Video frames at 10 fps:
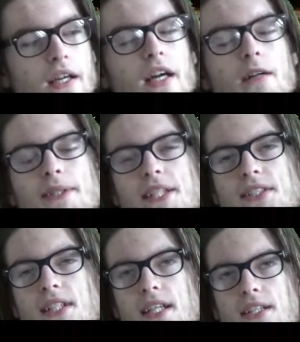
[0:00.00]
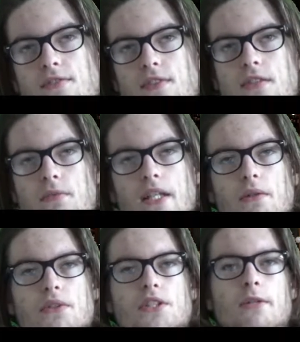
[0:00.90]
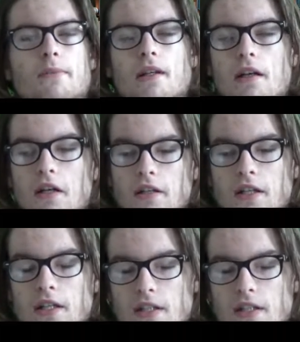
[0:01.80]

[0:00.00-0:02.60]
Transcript: In this case, this week it was Jim Clark,